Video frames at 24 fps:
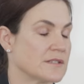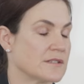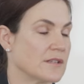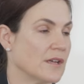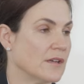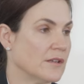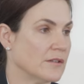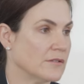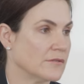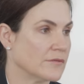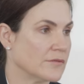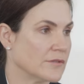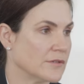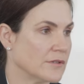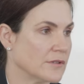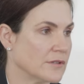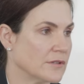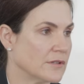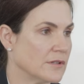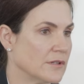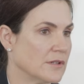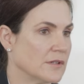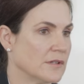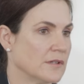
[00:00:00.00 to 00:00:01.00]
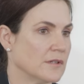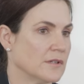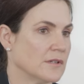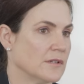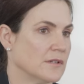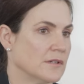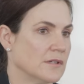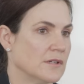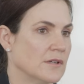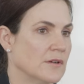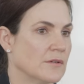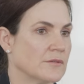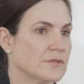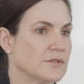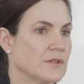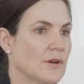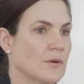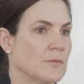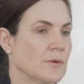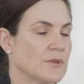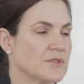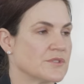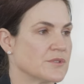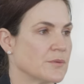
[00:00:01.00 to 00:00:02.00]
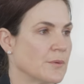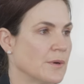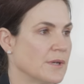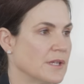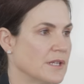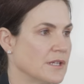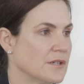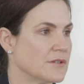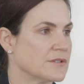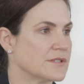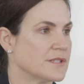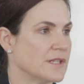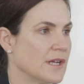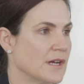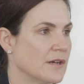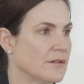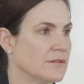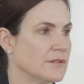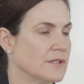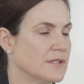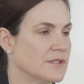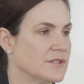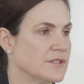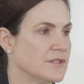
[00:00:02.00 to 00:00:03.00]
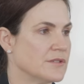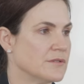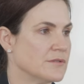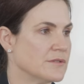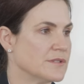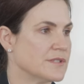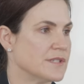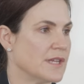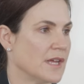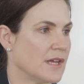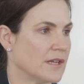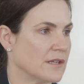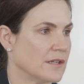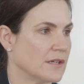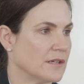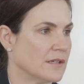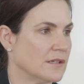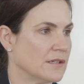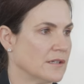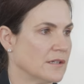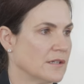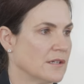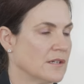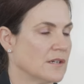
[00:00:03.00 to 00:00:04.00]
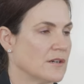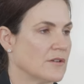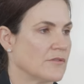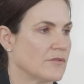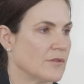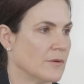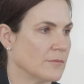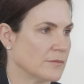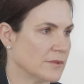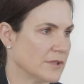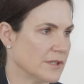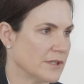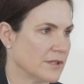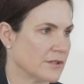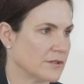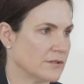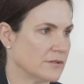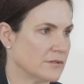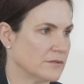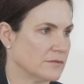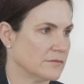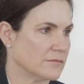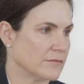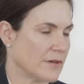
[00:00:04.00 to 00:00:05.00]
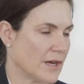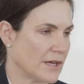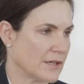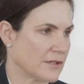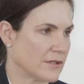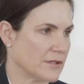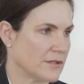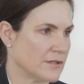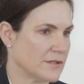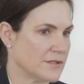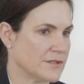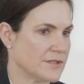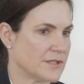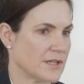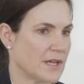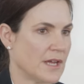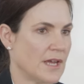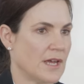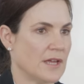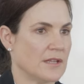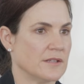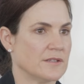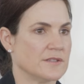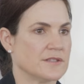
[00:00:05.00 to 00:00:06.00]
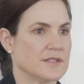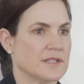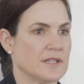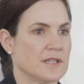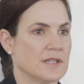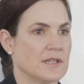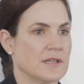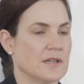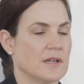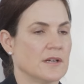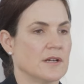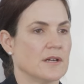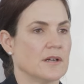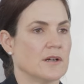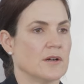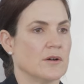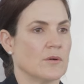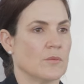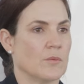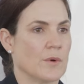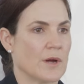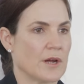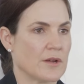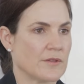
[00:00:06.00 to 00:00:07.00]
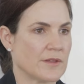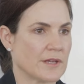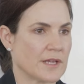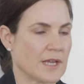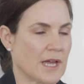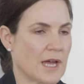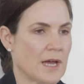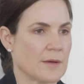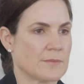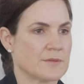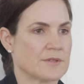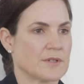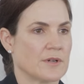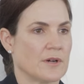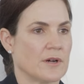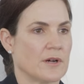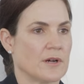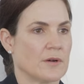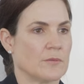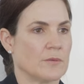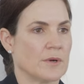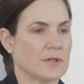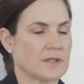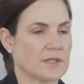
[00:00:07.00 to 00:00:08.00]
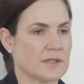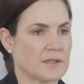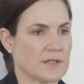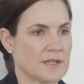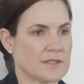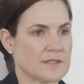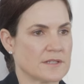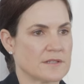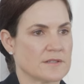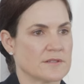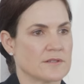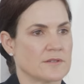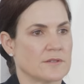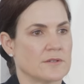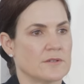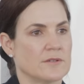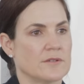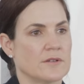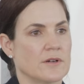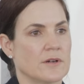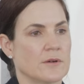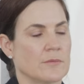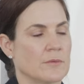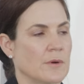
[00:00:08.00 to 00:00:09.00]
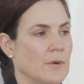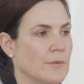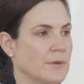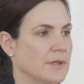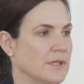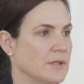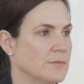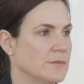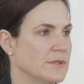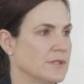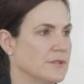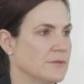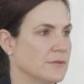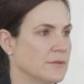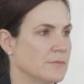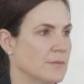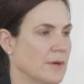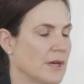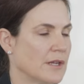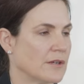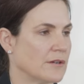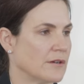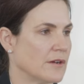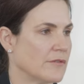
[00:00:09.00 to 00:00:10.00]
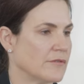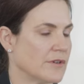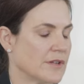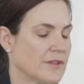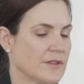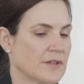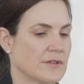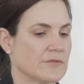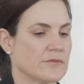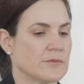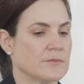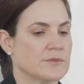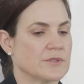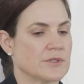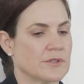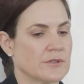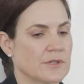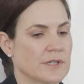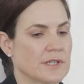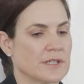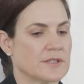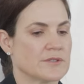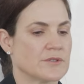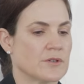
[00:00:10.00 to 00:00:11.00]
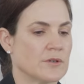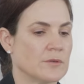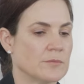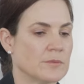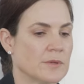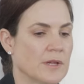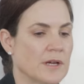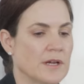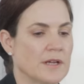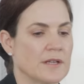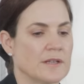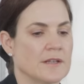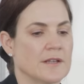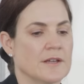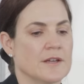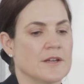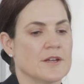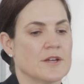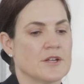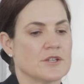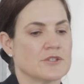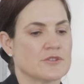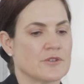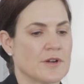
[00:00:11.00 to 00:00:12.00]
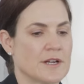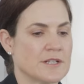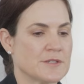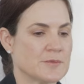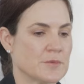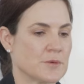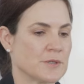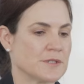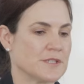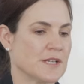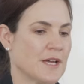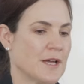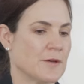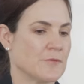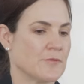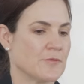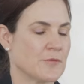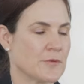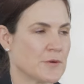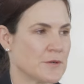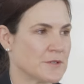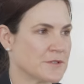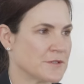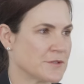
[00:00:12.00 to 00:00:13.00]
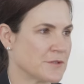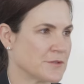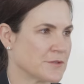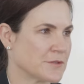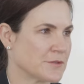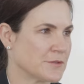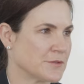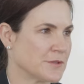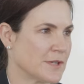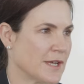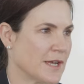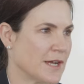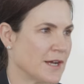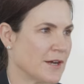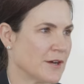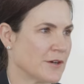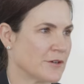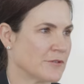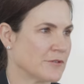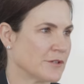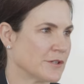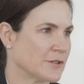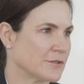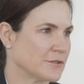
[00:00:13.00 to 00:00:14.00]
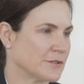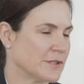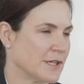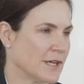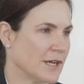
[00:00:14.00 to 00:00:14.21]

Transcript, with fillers: has done for you know almost 20 years now is use data from clinical records and see where the gaps are, what the lessons learned are, what we can be doing better, everything from tourniquets, whole blood, transport time, forward surgical care, critical